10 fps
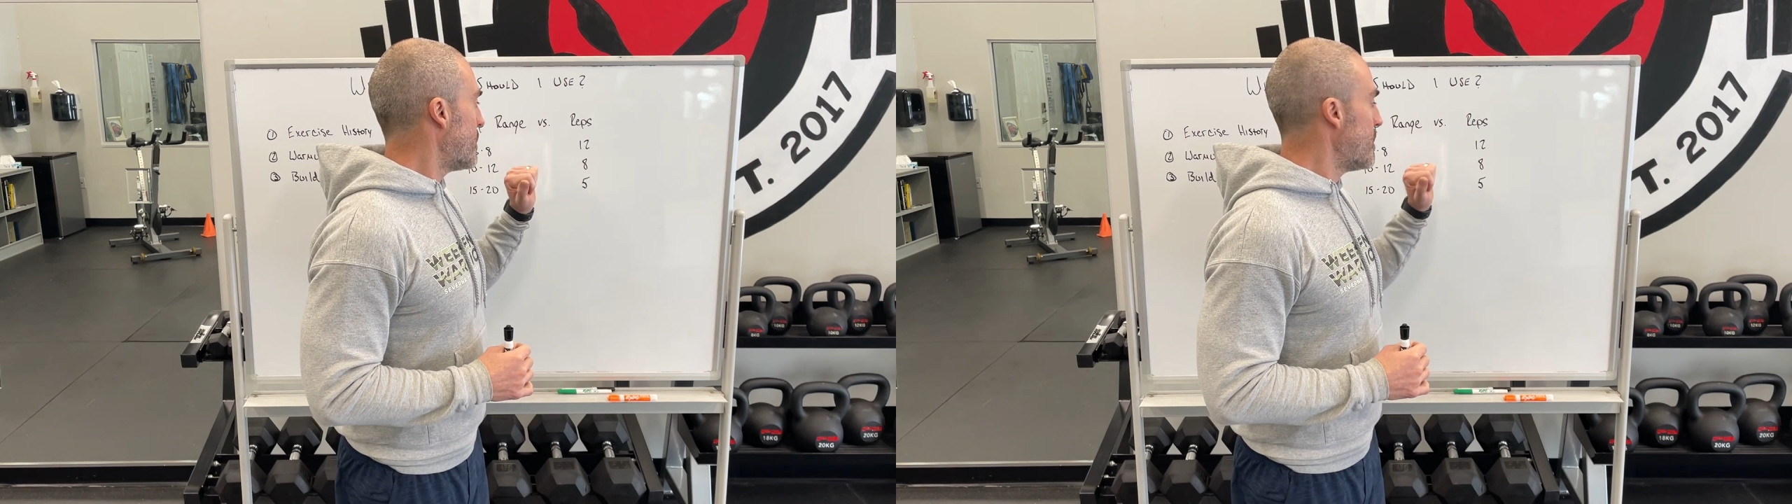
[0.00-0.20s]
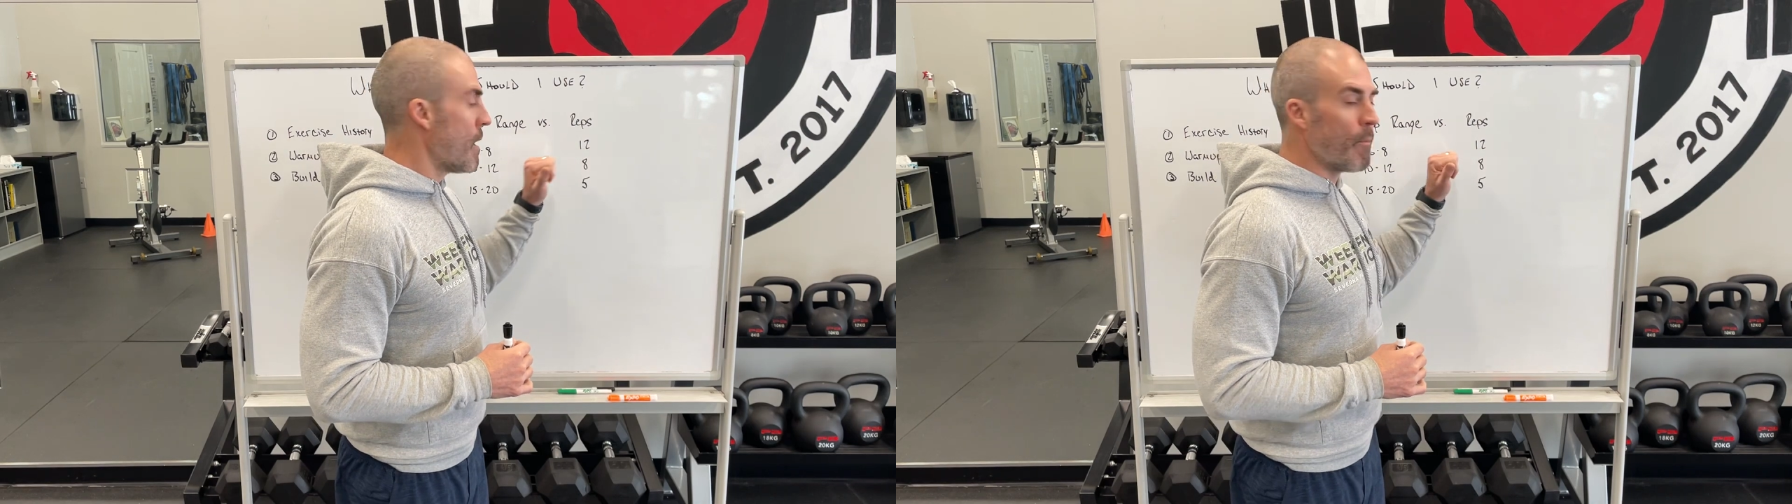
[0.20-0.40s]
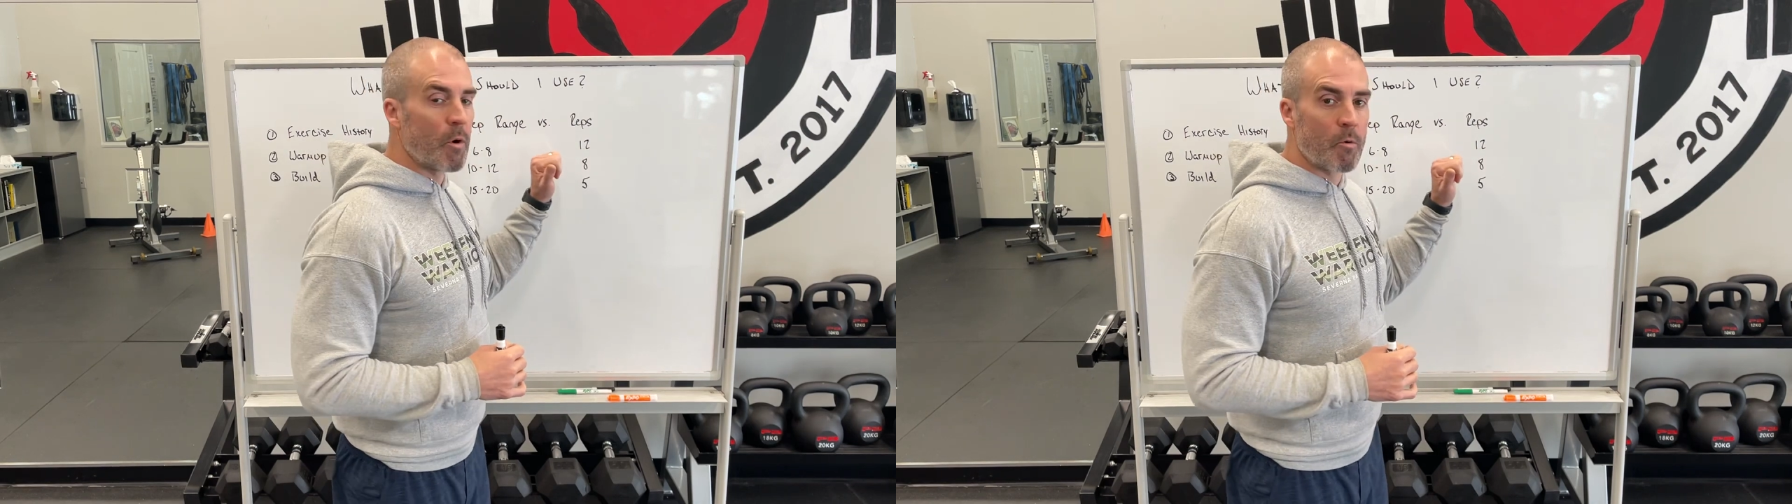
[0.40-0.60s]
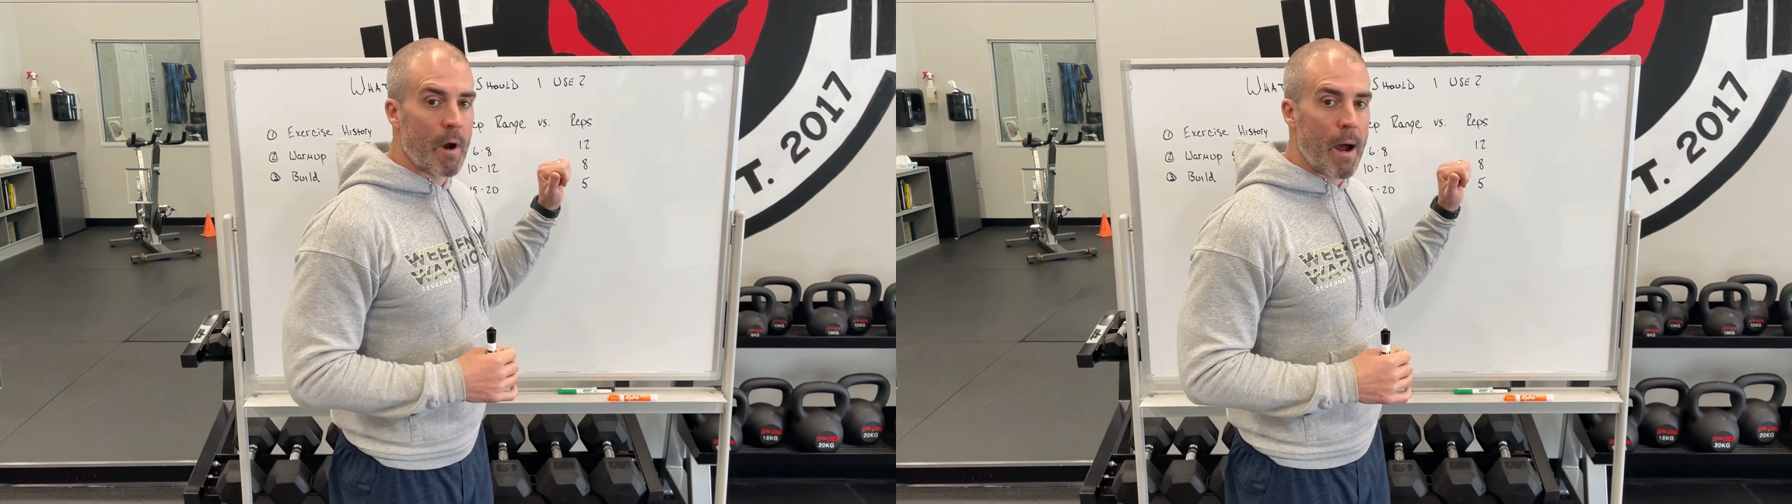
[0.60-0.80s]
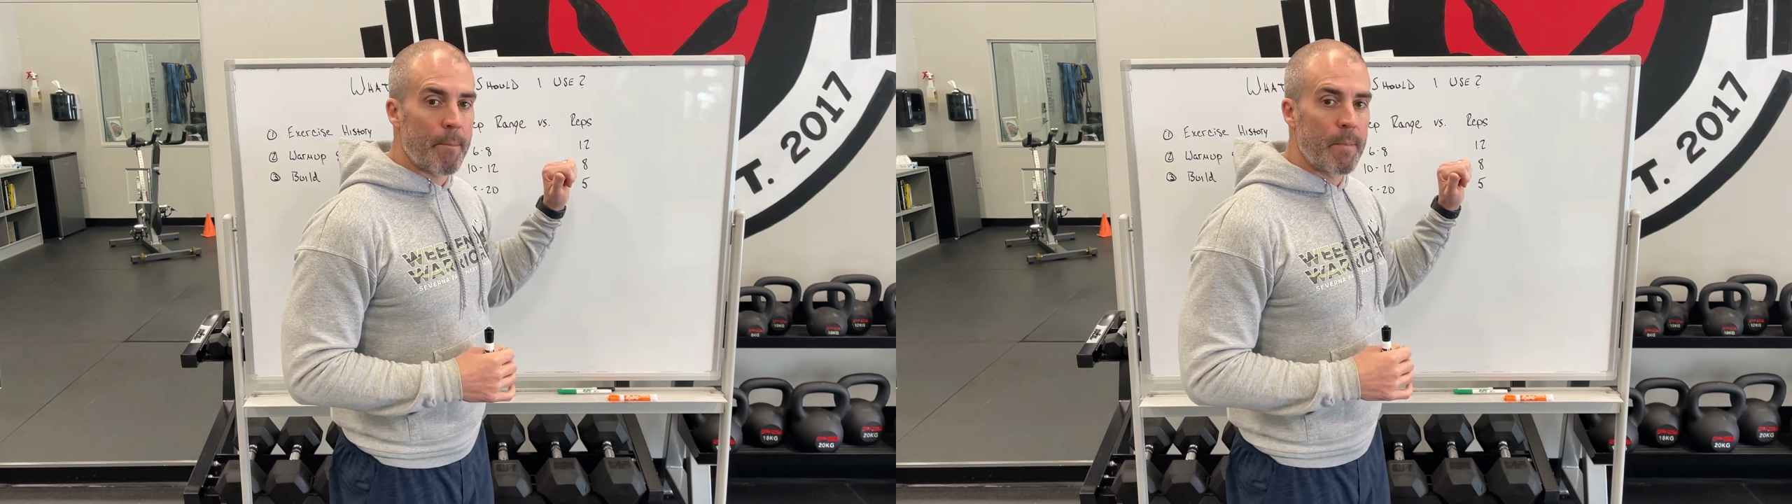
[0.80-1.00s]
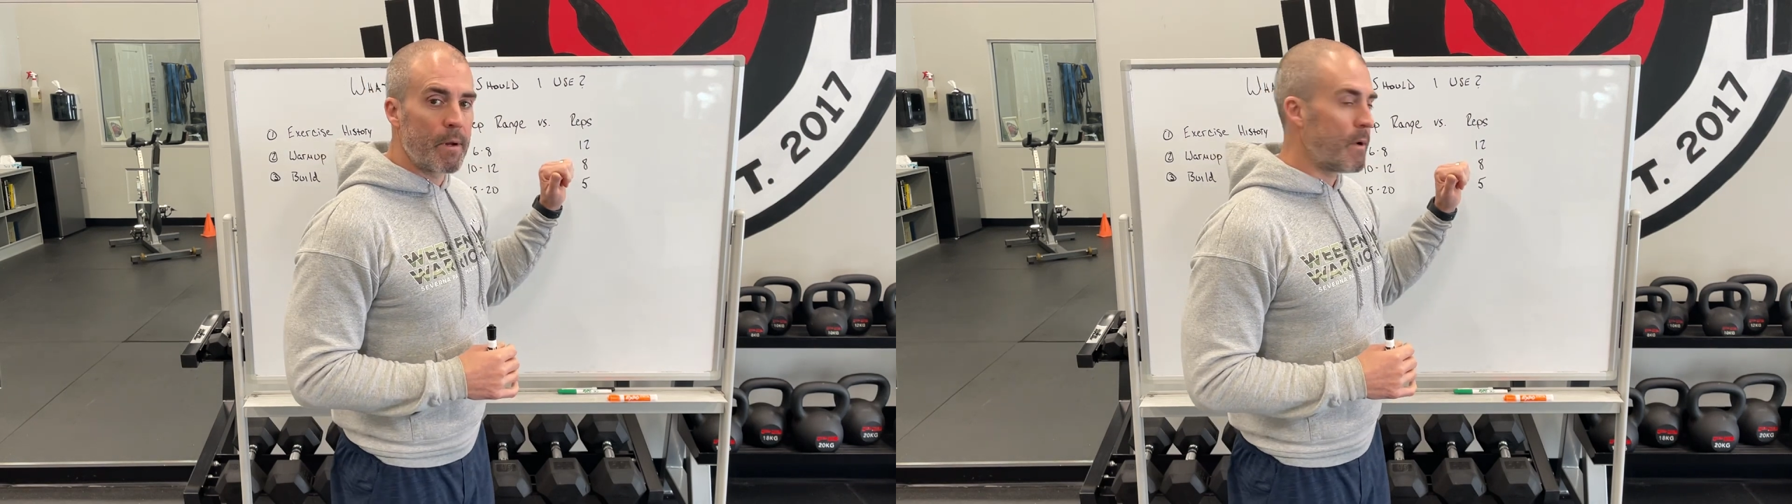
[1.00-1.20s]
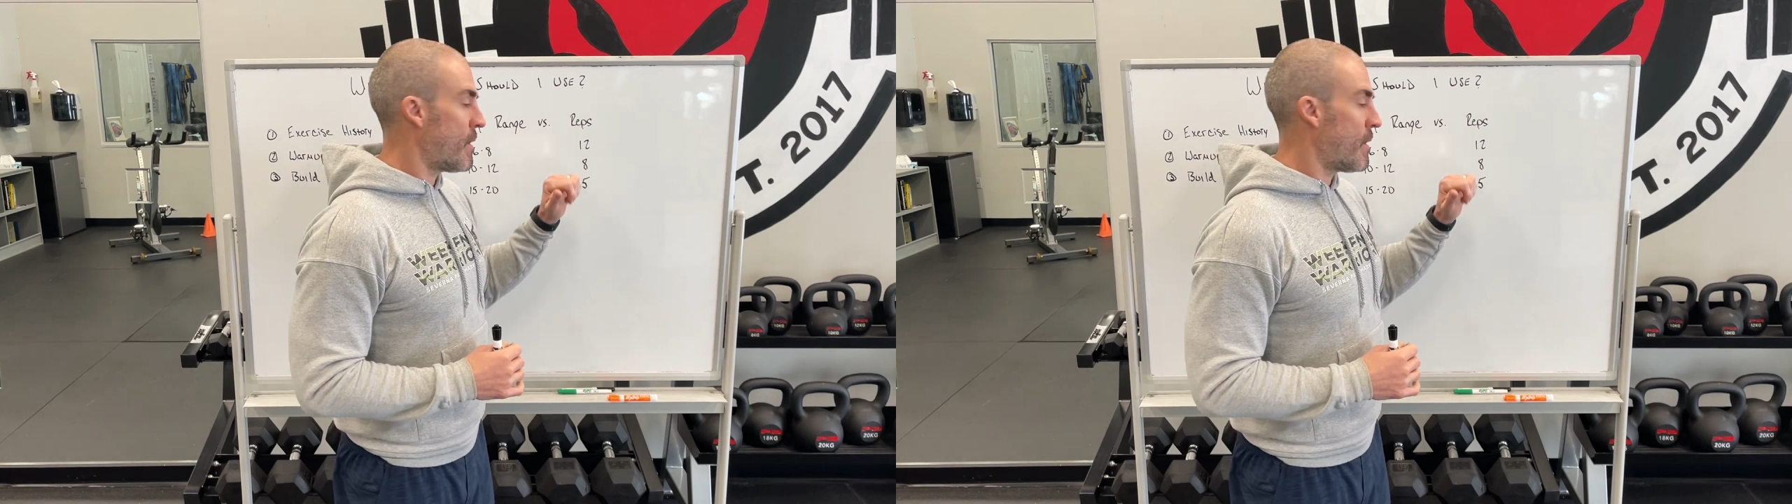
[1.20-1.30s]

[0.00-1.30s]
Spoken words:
number rep.